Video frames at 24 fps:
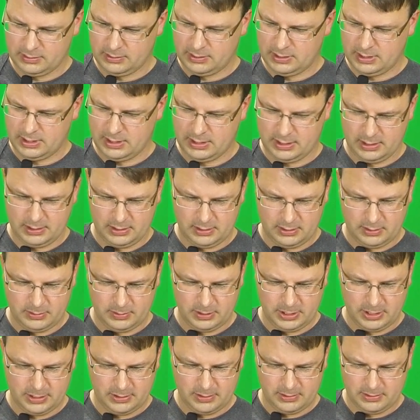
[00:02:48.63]
Yeah, there
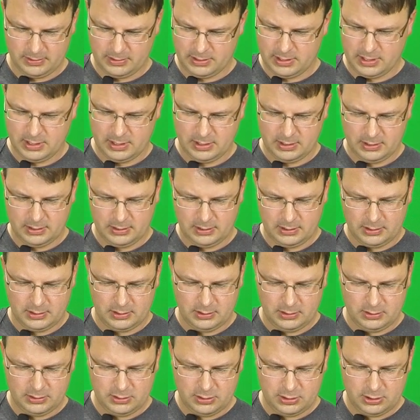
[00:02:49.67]
we go.
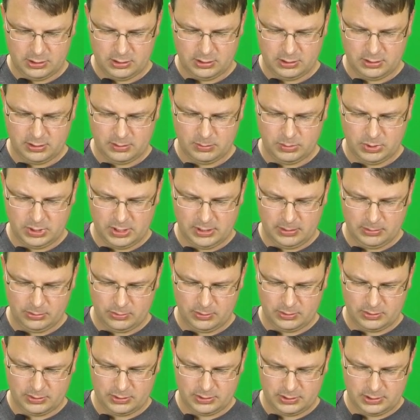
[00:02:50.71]
You should be able
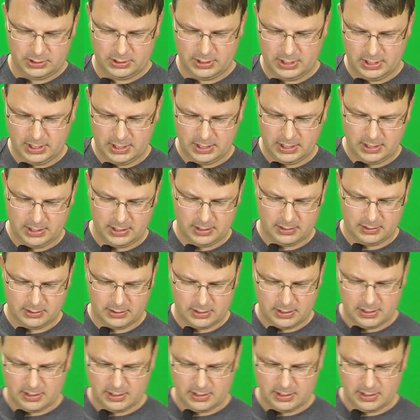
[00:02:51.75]
to see it.